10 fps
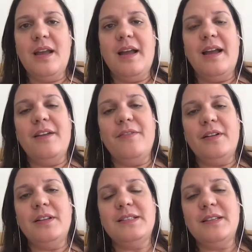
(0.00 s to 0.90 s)
I
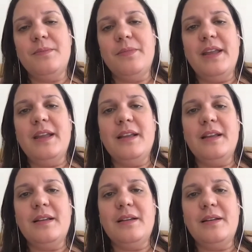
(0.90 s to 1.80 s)
felt that something
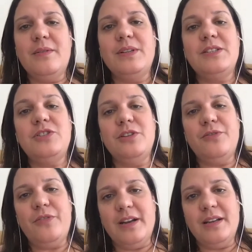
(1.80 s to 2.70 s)
was
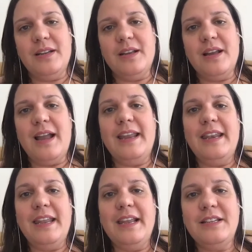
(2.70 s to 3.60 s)
different. I
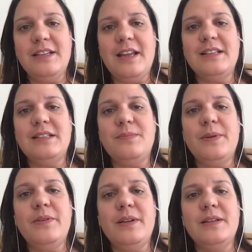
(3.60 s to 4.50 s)
need to
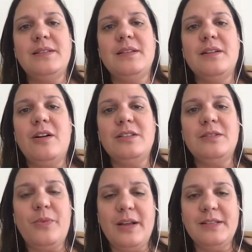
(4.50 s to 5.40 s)
experience God's
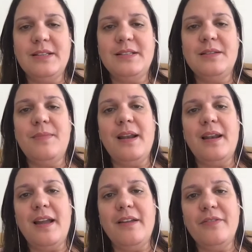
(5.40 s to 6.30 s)
presence in my
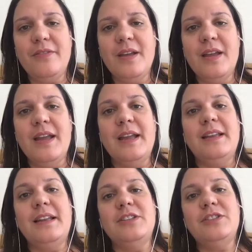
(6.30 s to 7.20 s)
life
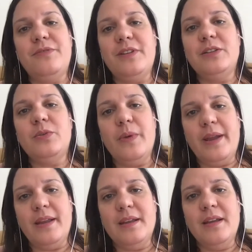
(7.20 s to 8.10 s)
in a different
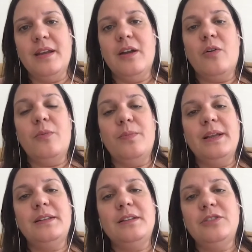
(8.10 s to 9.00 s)
way,
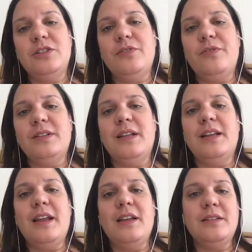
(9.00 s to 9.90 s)
completely different
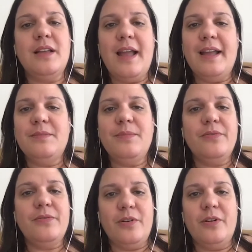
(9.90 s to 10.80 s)
than I had
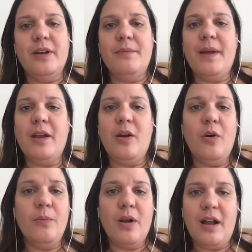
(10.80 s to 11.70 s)
before in my
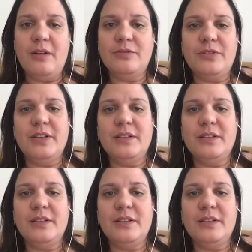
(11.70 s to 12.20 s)
home country.